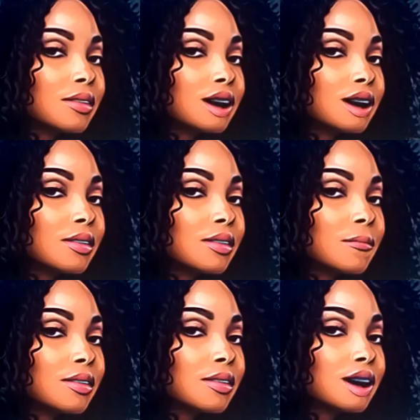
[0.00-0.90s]
What
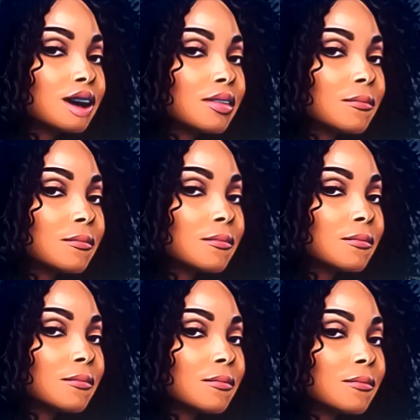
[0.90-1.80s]
is it?
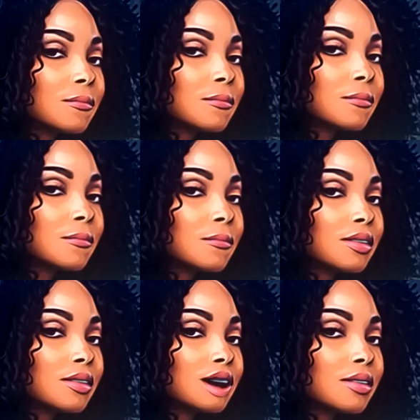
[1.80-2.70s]
Anyway,
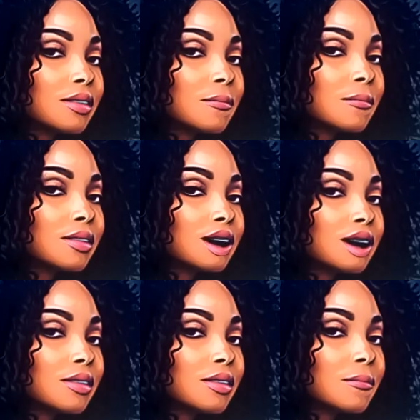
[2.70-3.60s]
they start
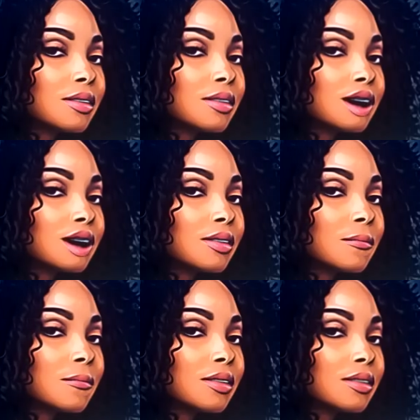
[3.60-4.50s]
painting this
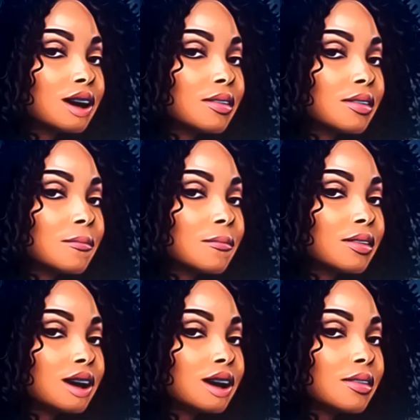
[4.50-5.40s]
pottery,
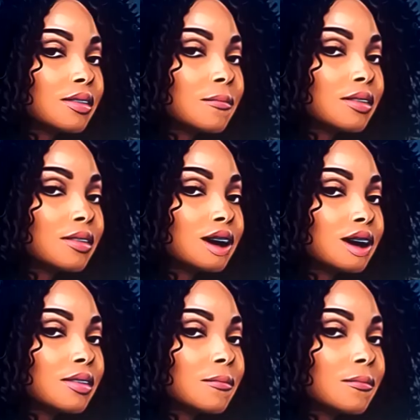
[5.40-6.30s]
and Marlo and Sheree
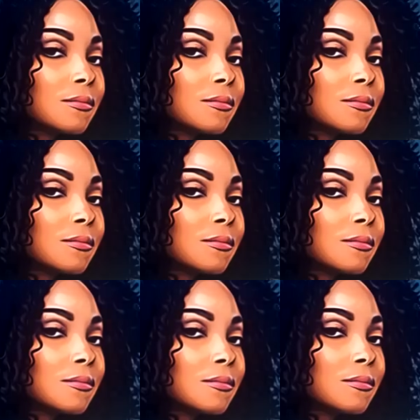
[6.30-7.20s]
cannot help
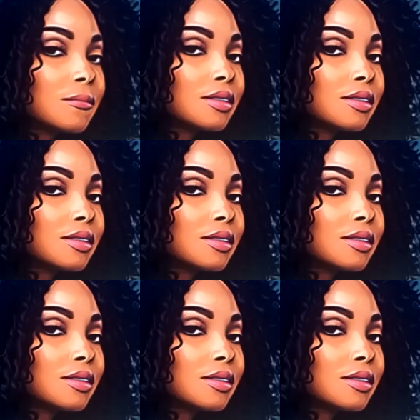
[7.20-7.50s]
themselves.